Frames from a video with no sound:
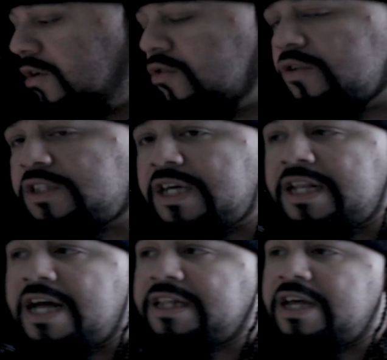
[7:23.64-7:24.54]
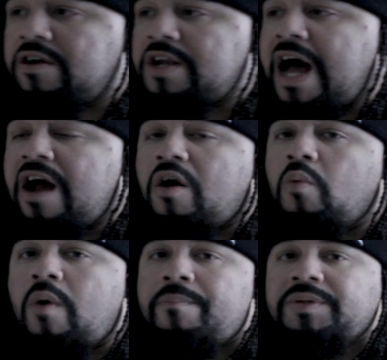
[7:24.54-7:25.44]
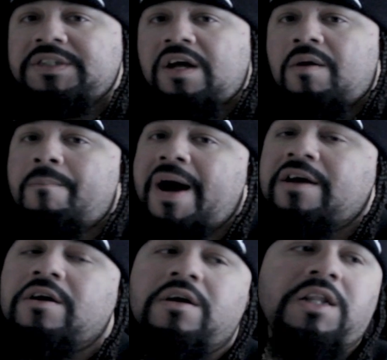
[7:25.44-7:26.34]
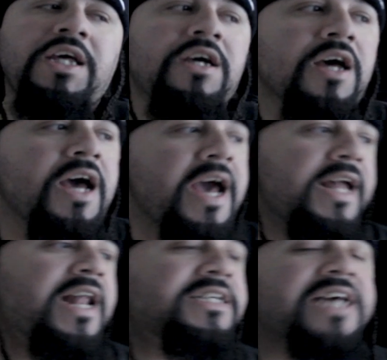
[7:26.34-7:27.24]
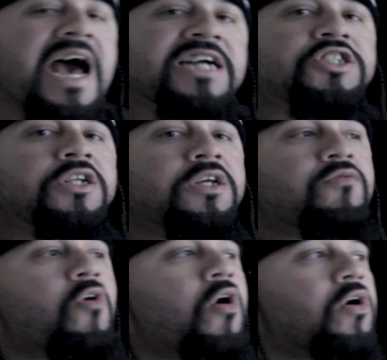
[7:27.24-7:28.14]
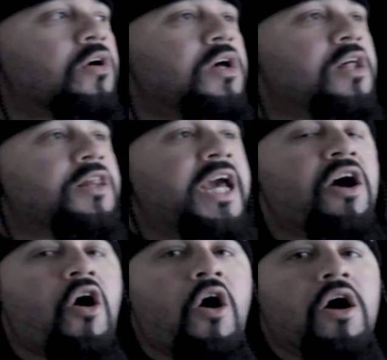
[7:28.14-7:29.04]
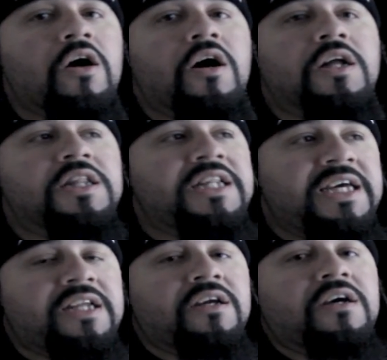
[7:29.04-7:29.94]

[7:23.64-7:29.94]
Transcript: you said that they're not a 1% or biker elite, and that's actually wrong. They are elite.